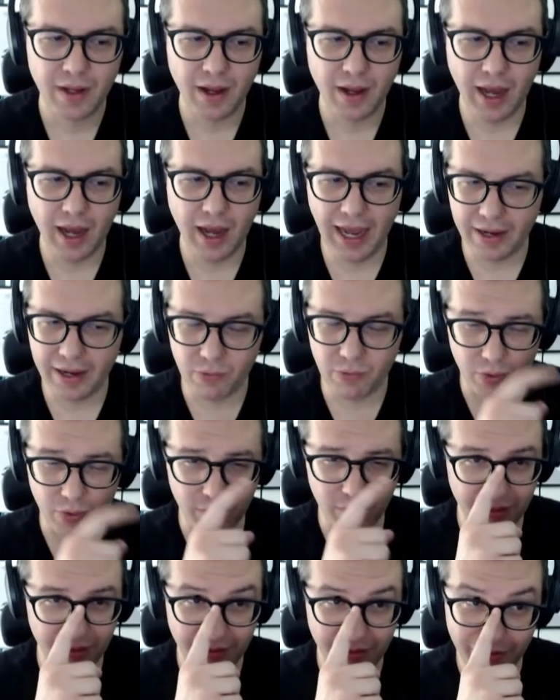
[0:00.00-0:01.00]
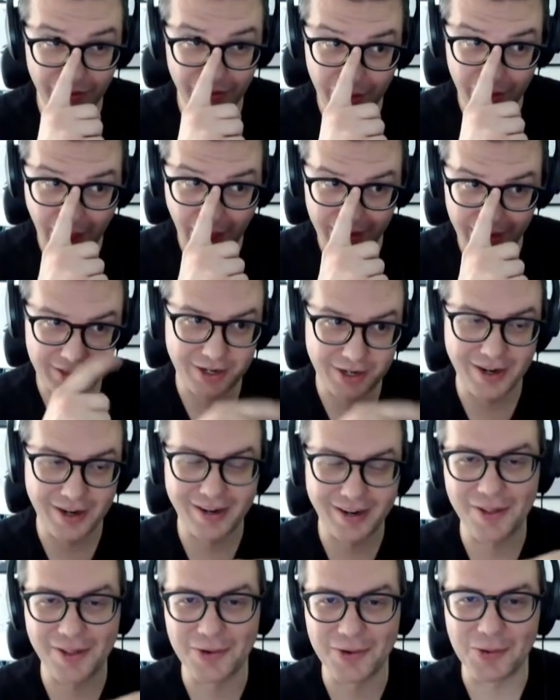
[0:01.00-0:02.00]
I will not start
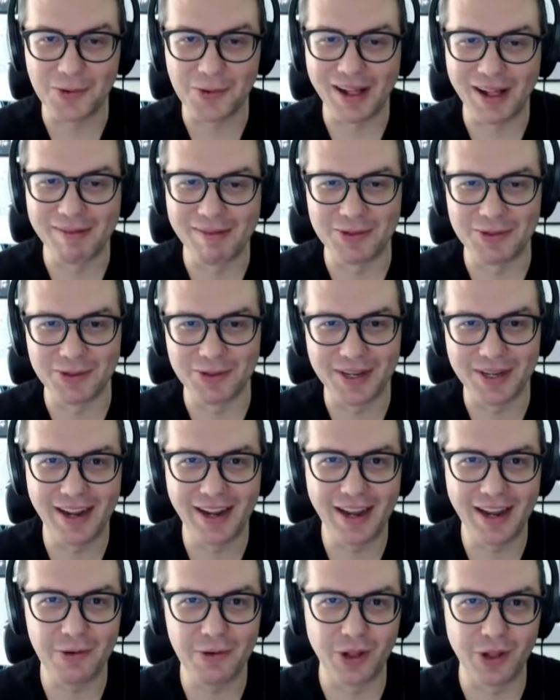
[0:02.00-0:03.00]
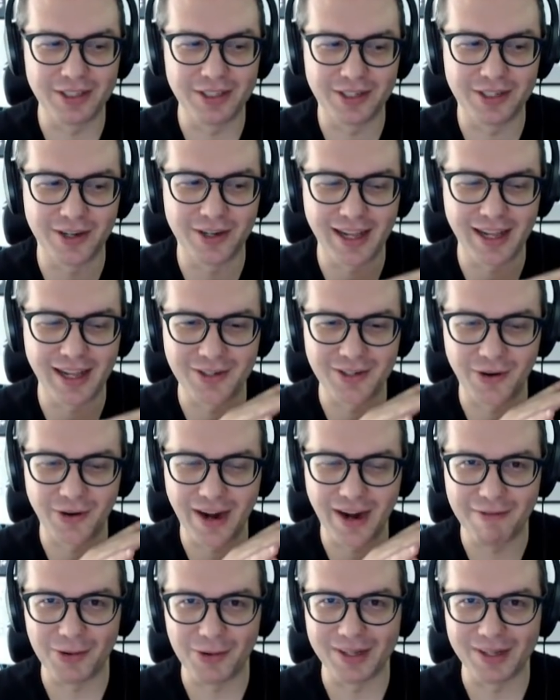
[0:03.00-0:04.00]
another one while I'm doing A Will Eternal. I don't
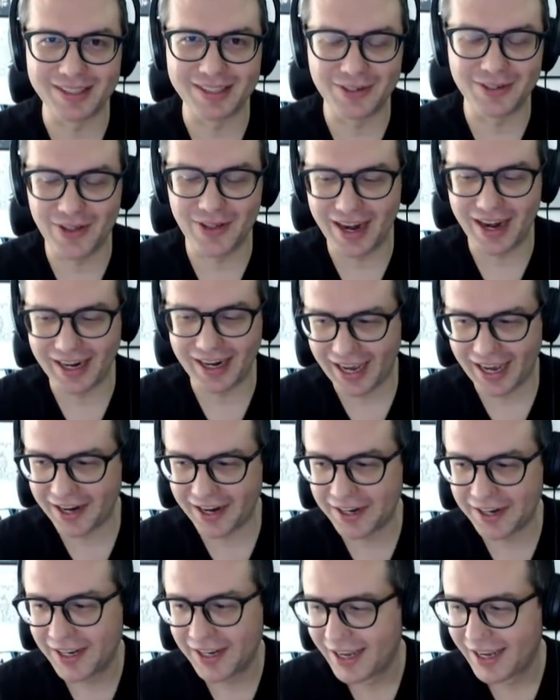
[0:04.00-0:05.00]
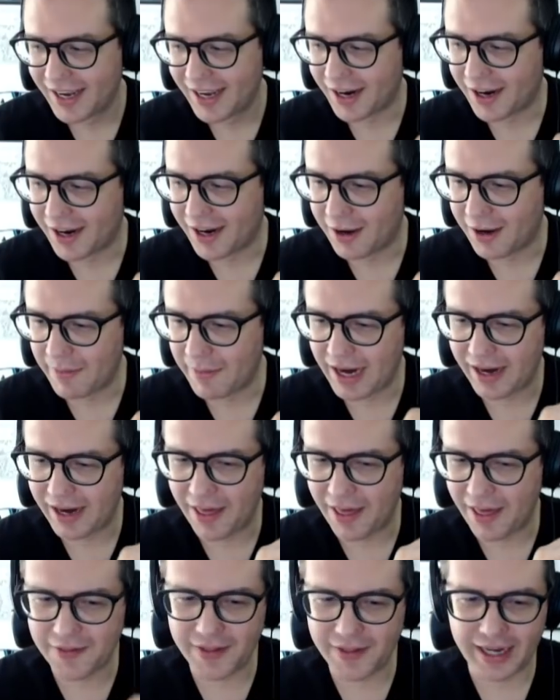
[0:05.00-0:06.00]
ever want to do that again. And
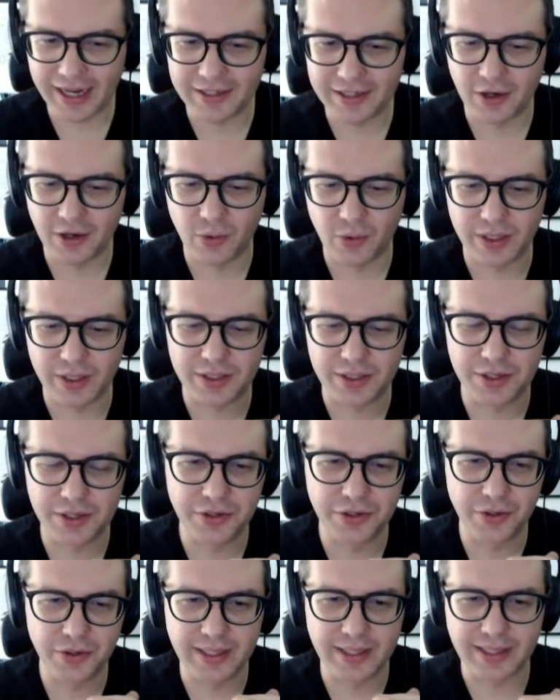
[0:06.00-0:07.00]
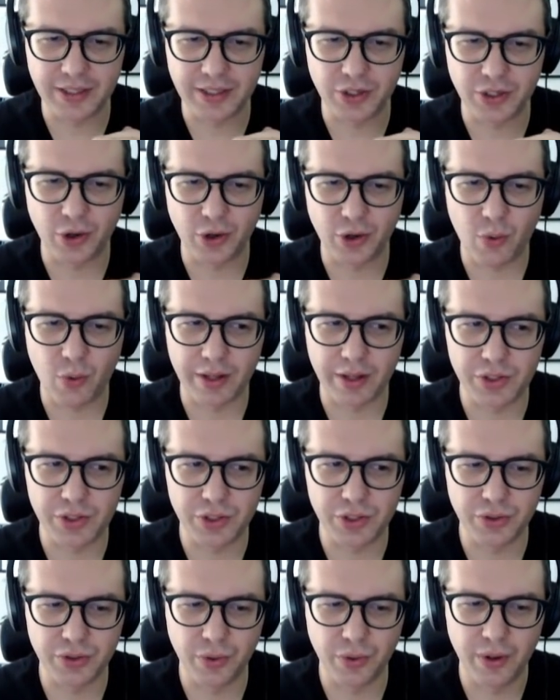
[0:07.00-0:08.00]
another thing I don't want to do is I don't want
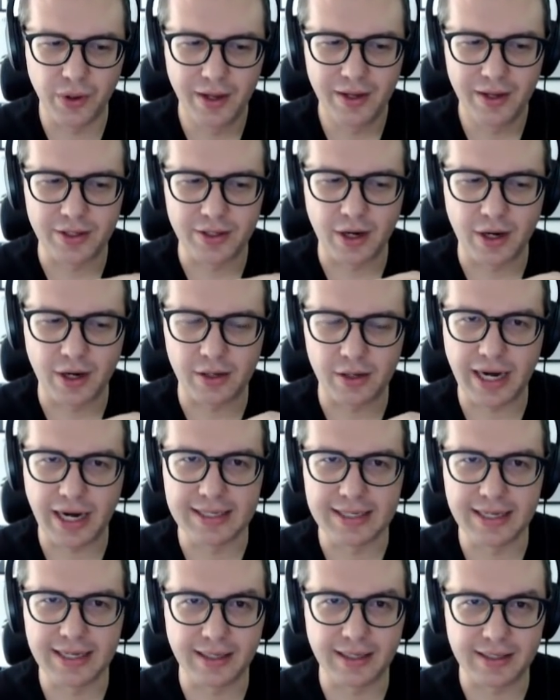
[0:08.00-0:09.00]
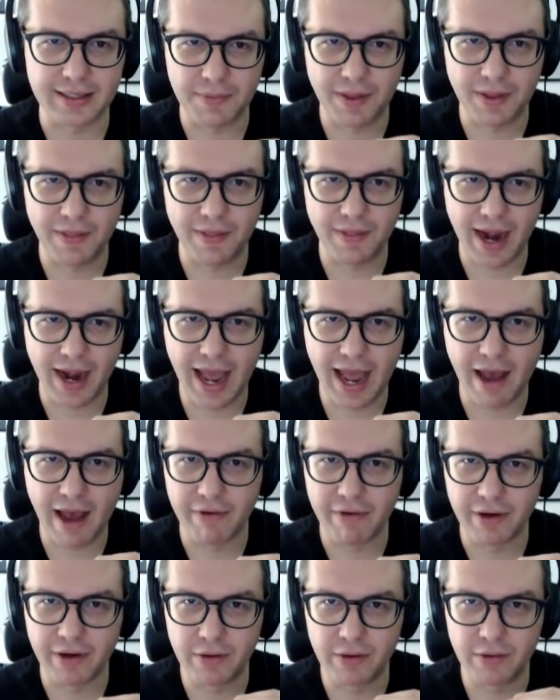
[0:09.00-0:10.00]
to start translating something that I
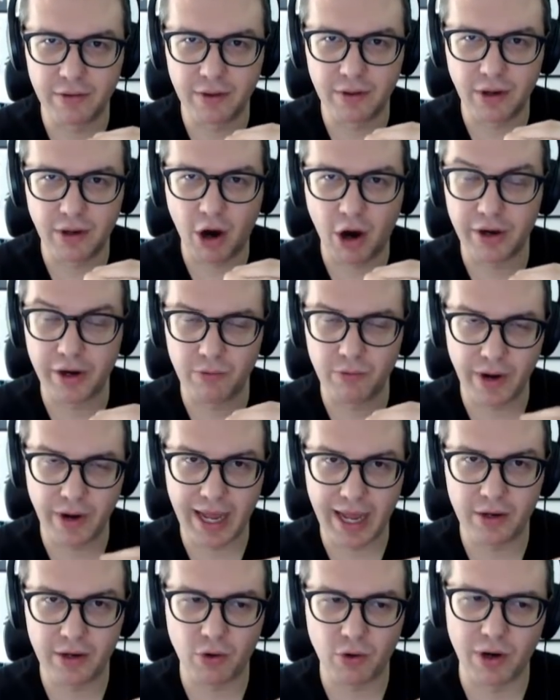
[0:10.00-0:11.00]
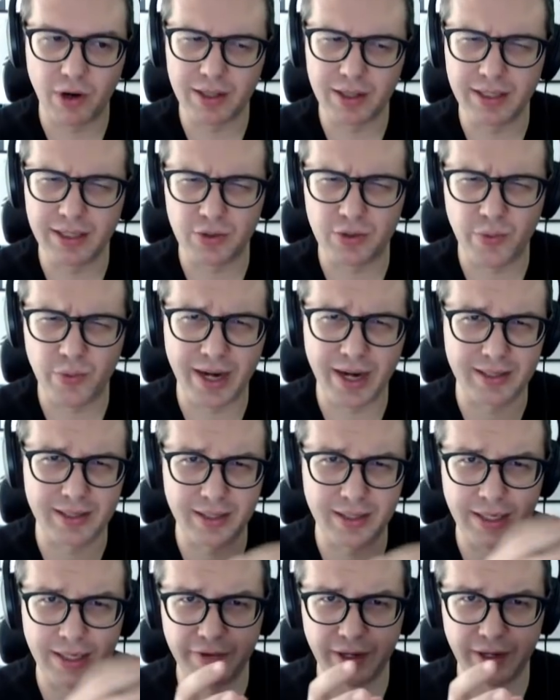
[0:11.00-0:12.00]
haven't already read, or at least read a
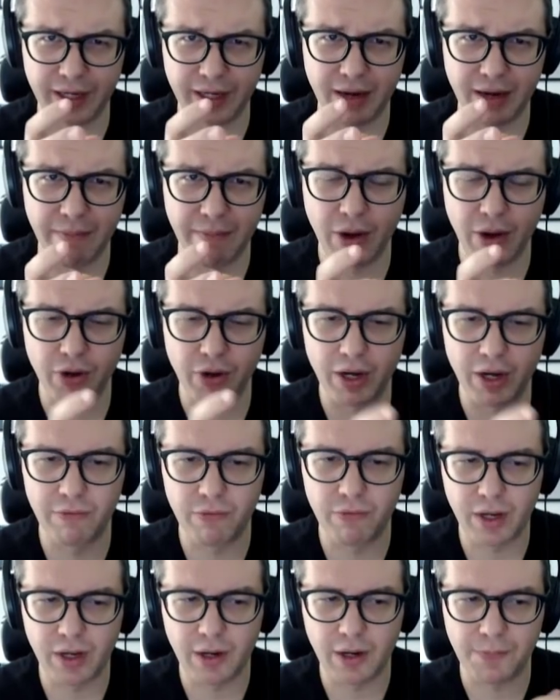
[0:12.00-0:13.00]
significant amount of.